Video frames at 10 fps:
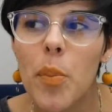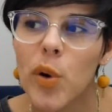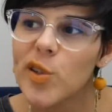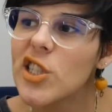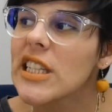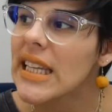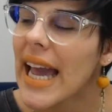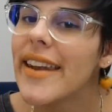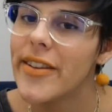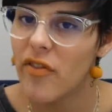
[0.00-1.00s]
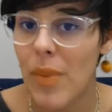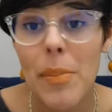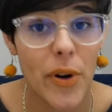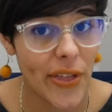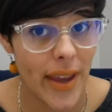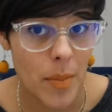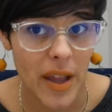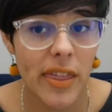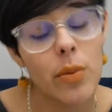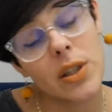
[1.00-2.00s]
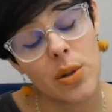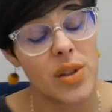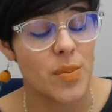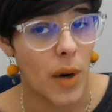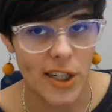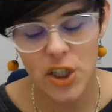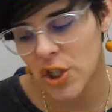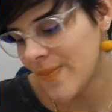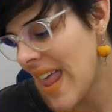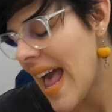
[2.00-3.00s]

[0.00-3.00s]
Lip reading: approaching the end of my birthday month, which was March,